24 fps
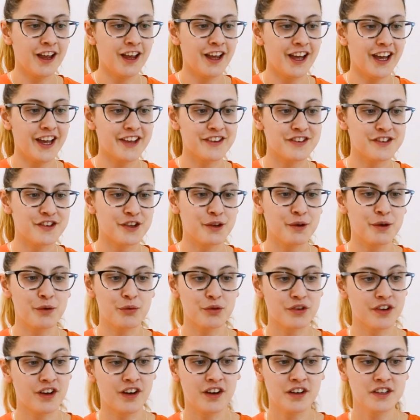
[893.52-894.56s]
And so it was
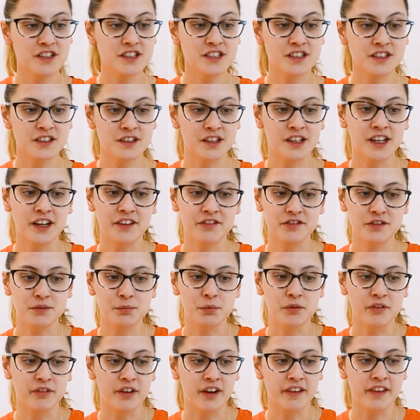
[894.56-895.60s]
hard to have to
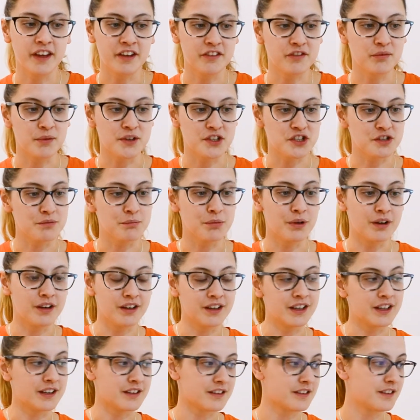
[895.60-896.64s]
provide that information, but I
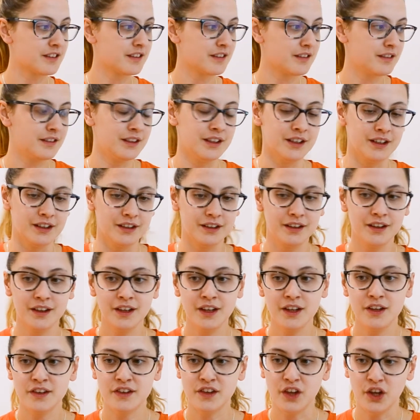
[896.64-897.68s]
guess, you know.
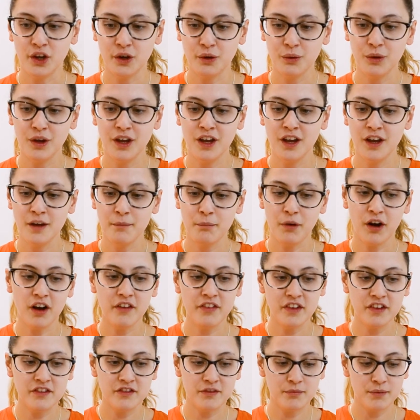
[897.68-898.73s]
So part of
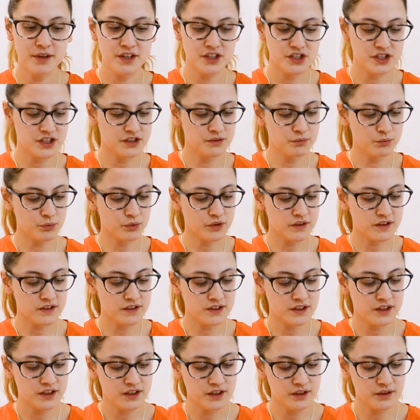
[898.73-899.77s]
the information was
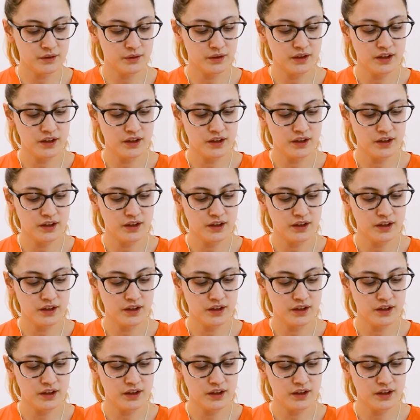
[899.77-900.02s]
to